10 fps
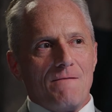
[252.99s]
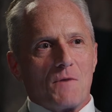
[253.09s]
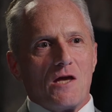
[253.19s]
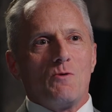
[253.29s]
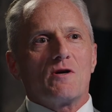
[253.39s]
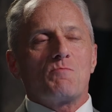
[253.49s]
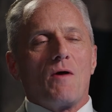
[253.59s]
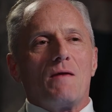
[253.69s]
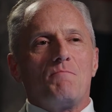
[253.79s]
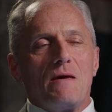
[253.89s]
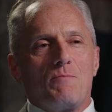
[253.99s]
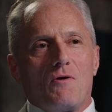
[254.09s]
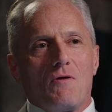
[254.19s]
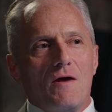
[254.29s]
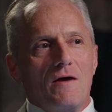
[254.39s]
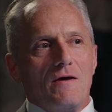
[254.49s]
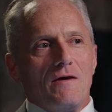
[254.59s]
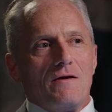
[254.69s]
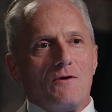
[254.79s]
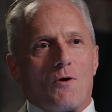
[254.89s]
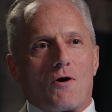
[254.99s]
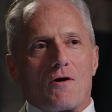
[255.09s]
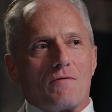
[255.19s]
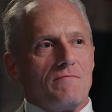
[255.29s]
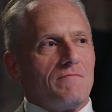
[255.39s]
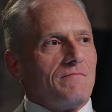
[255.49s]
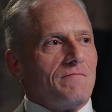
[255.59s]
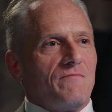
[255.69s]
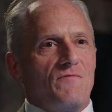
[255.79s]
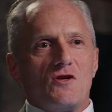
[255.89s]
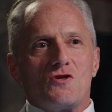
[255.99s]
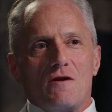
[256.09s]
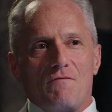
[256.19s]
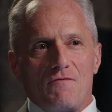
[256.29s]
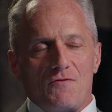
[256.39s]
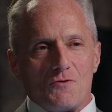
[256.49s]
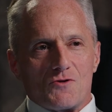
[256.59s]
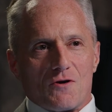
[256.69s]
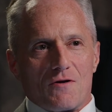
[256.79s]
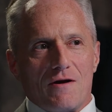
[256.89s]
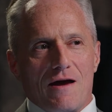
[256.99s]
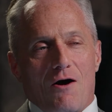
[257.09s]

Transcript: Can you explain people your vision of the future?